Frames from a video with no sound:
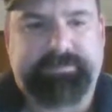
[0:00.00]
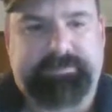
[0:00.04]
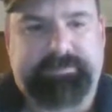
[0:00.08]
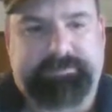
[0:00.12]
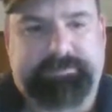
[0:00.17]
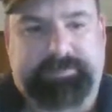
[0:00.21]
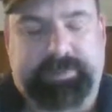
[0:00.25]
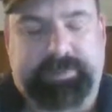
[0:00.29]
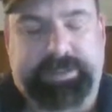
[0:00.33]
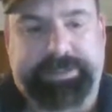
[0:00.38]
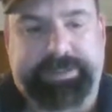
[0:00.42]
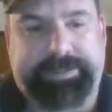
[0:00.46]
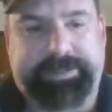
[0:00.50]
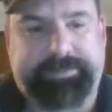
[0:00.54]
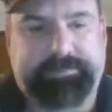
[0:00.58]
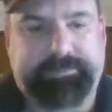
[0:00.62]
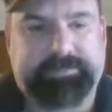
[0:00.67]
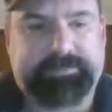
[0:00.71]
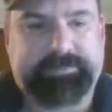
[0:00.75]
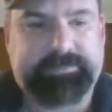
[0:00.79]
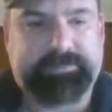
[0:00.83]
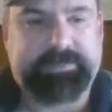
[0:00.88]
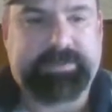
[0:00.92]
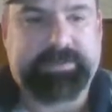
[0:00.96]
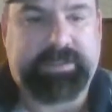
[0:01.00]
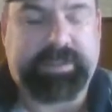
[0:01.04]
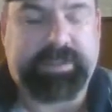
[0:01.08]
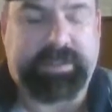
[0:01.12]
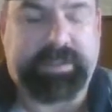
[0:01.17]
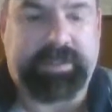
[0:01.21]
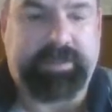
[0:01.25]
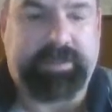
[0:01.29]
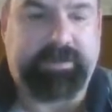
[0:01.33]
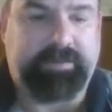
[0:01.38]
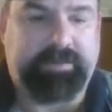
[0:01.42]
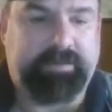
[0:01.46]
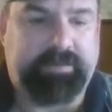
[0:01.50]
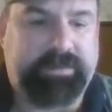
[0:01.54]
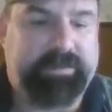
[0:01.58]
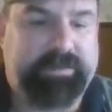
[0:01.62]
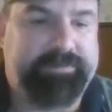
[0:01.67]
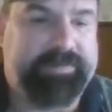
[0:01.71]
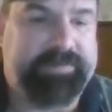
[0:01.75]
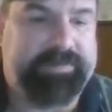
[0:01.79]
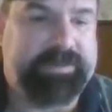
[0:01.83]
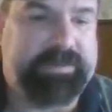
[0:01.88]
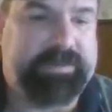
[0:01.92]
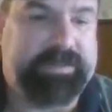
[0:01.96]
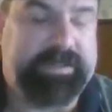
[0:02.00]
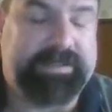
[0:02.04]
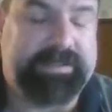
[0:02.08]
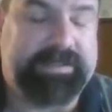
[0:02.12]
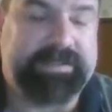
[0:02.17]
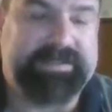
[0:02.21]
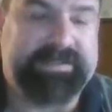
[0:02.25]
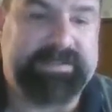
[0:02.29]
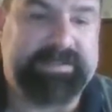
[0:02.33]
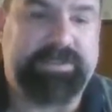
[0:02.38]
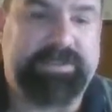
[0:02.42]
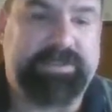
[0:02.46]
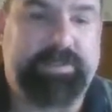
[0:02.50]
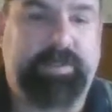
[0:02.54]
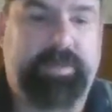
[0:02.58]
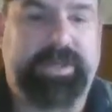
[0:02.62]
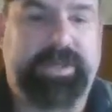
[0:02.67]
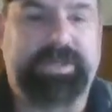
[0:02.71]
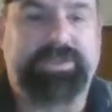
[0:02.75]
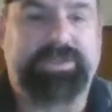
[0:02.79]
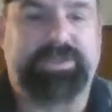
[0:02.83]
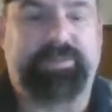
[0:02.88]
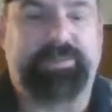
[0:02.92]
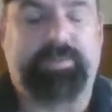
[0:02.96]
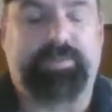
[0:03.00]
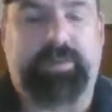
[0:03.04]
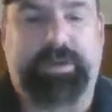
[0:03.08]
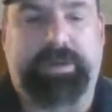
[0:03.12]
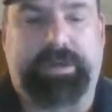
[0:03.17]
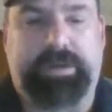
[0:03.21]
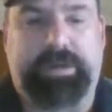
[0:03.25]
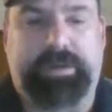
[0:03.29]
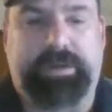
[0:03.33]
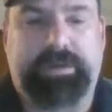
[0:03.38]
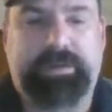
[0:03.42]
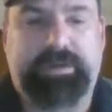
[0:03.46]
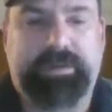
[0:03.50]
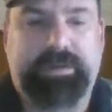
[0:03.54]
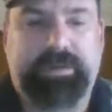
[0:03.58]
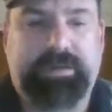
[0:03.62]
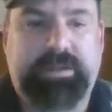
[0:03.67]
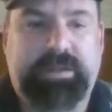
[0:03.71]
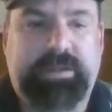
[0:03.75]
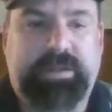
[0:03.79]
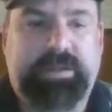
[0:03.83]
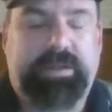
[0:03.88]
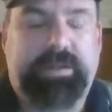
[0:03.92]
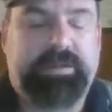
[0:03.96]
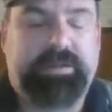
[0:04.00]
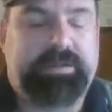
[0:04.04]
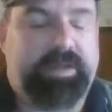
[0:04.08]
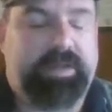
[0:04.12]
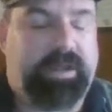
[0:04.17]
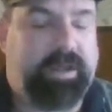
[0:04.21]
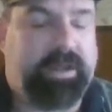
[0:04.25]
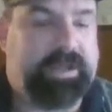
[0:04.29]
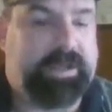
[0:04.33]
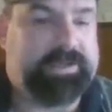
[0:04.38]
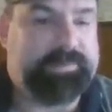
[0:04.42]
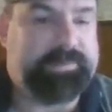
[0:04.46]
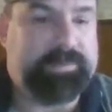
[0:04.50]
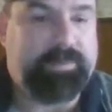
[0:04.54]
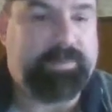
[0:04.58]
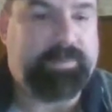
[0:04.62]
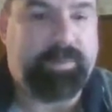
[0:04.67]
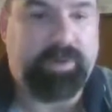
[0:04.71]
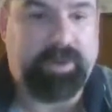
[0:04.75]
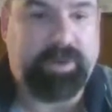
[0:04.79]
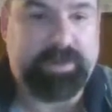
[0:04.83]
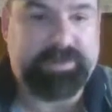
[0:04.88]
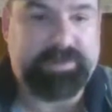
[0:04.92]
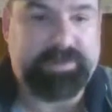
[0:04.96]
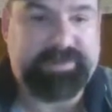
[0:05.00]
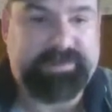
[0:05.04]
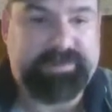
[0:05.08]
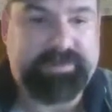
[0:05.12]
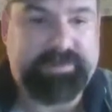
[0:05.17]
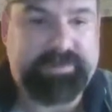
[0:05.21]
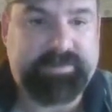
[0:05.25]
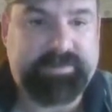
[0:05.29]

right? And you live in a situation where the husband works,